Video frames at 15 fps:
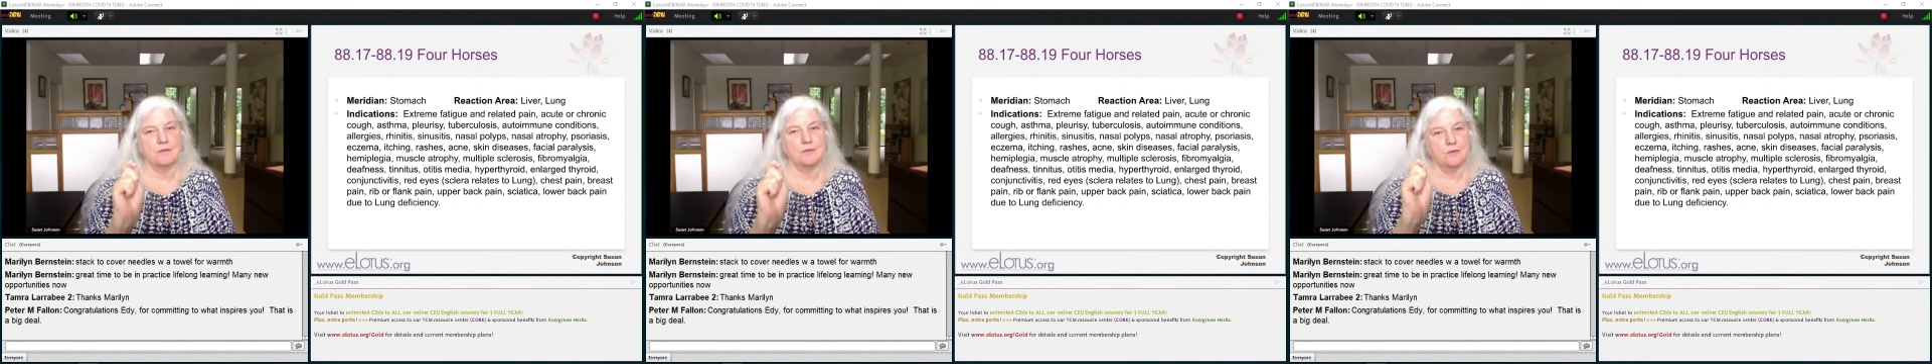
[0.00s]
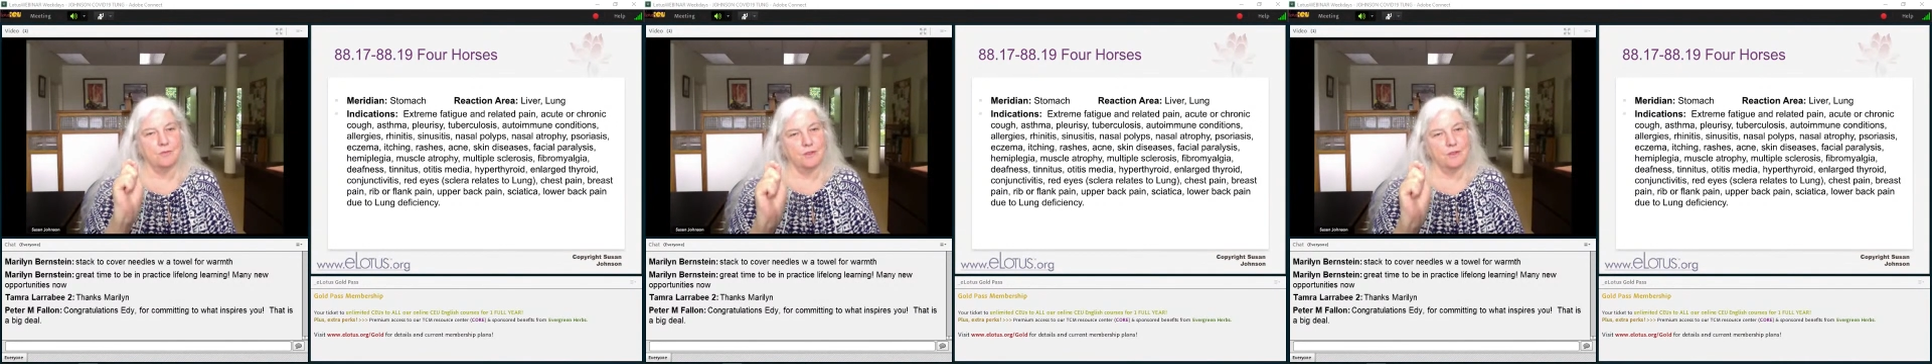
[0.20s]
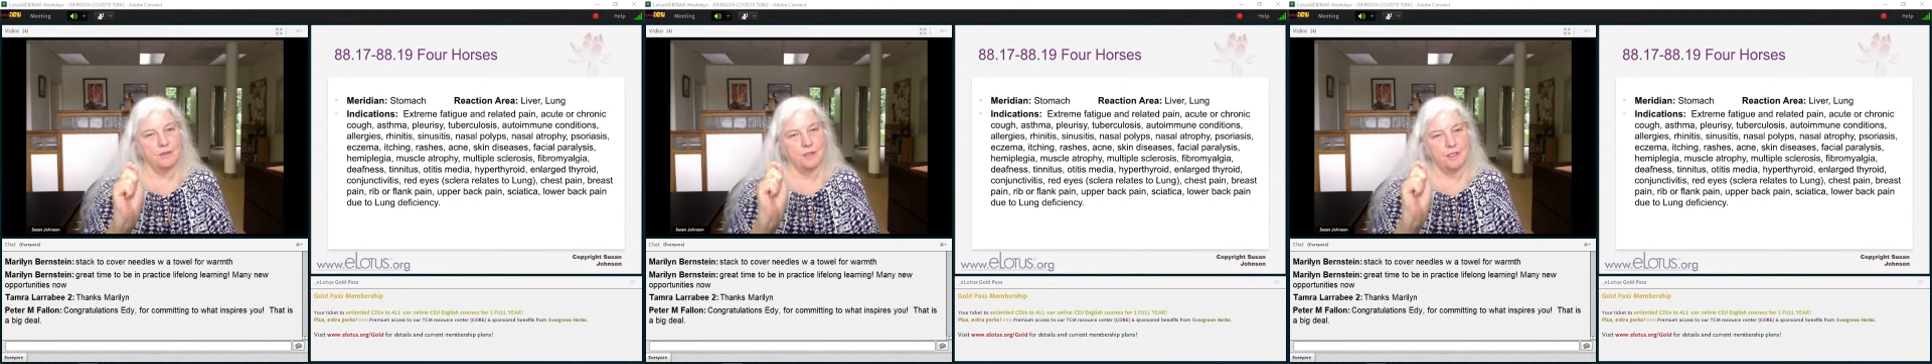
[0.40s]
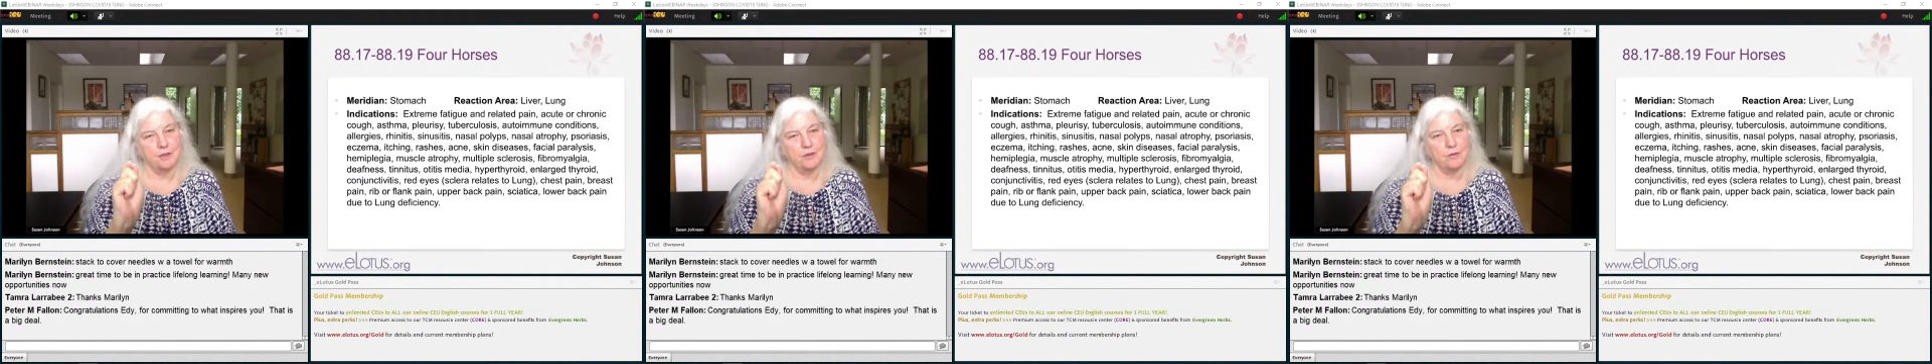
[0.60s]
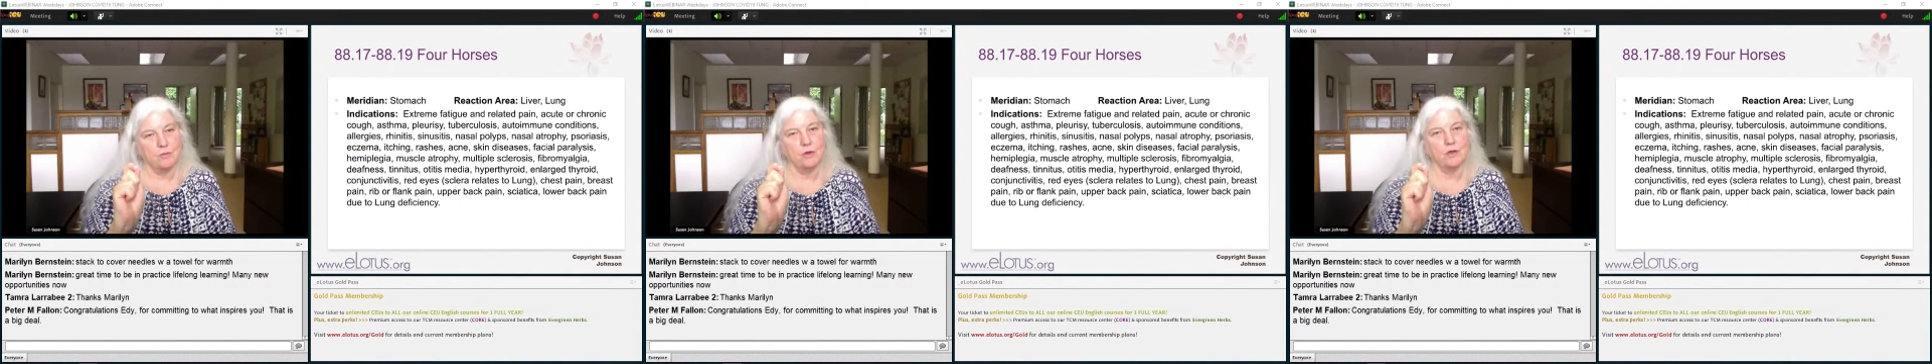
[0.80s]
the real
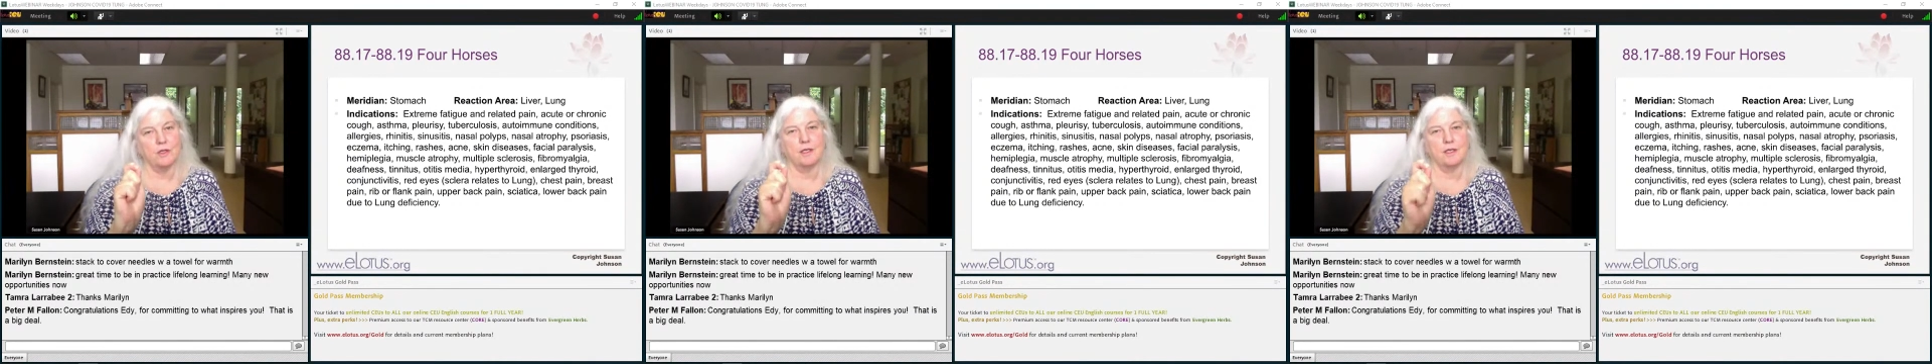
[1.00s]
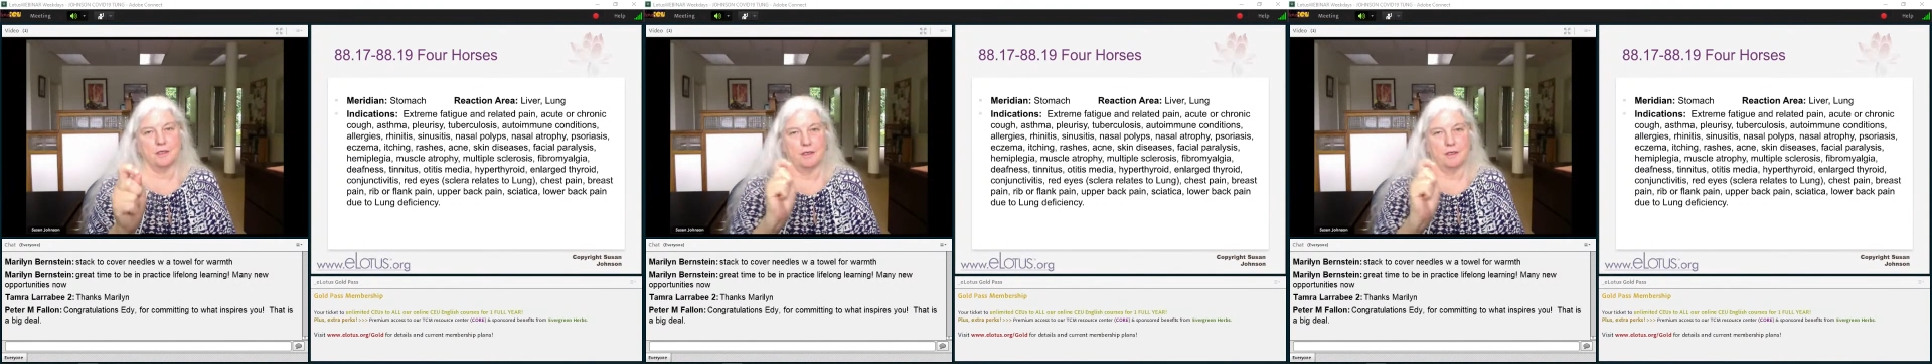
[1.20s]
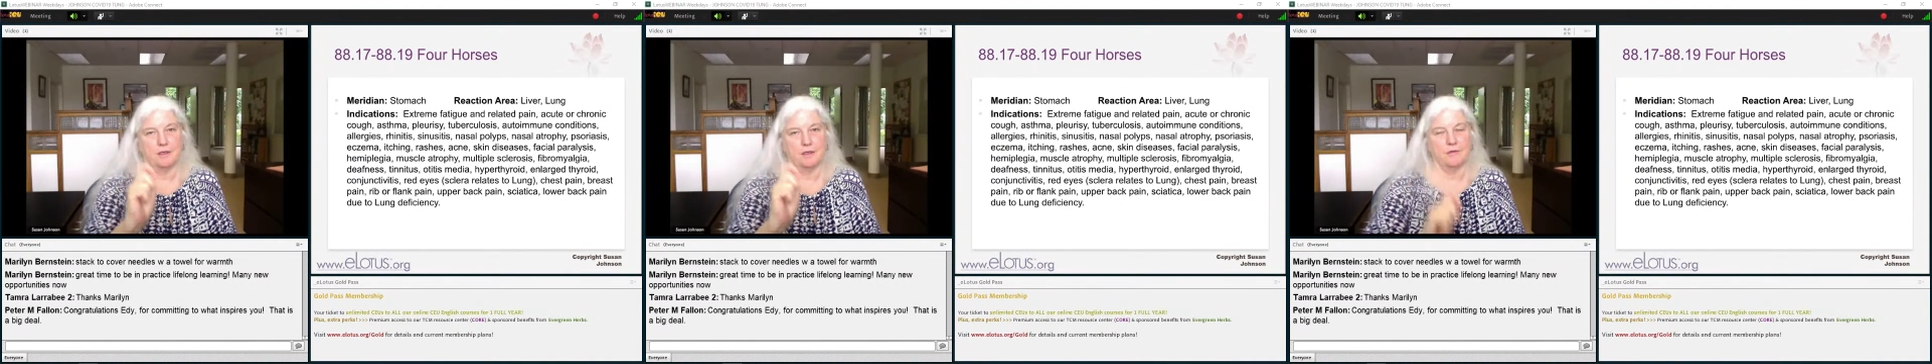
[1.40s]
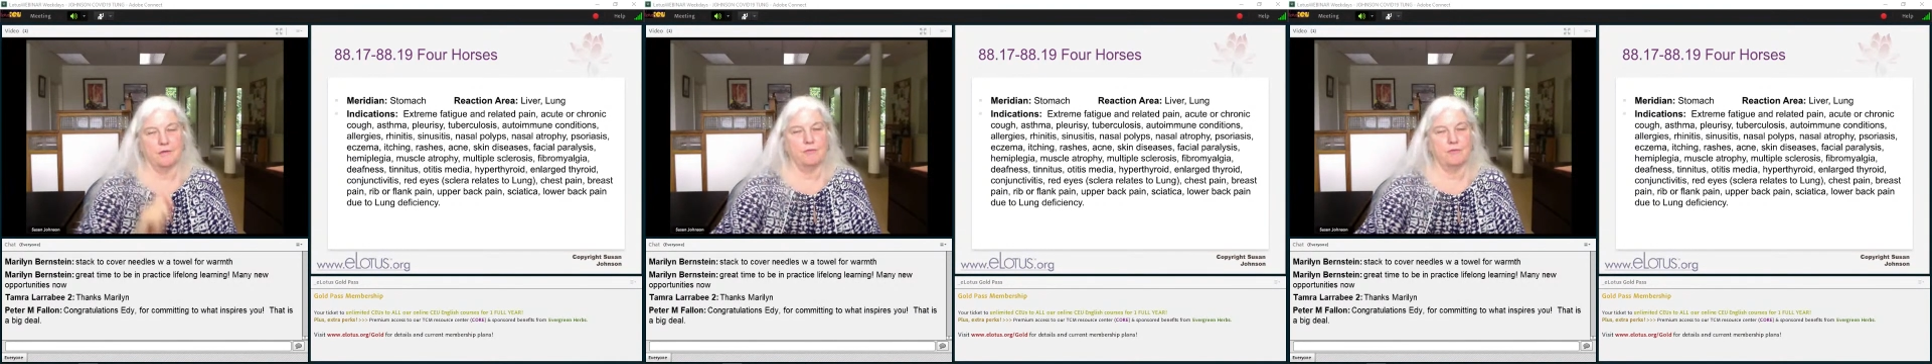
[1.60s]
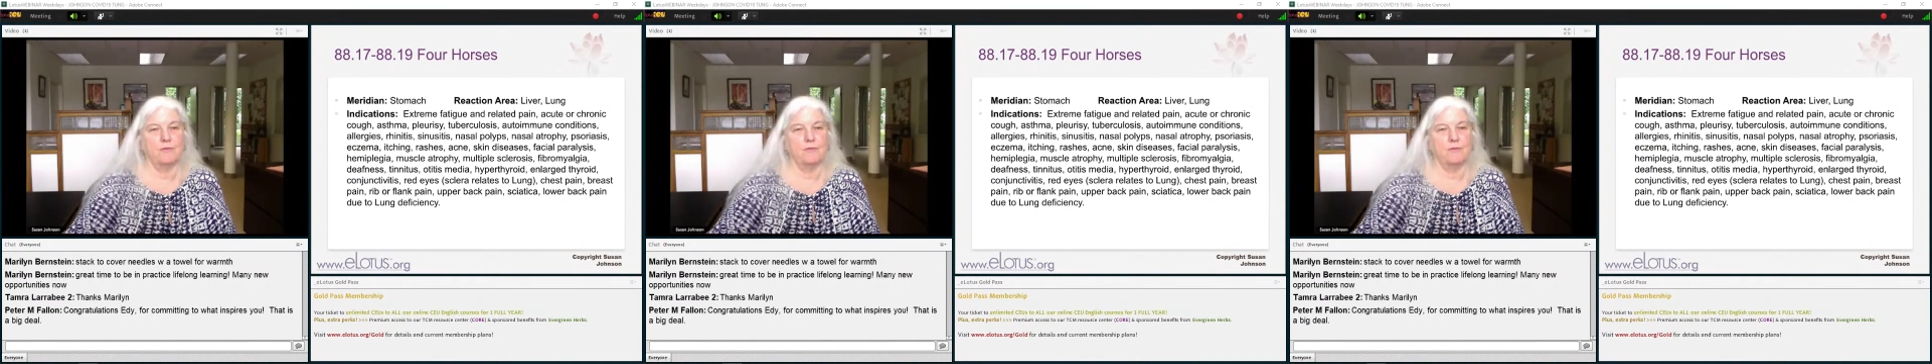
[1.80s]
inner working of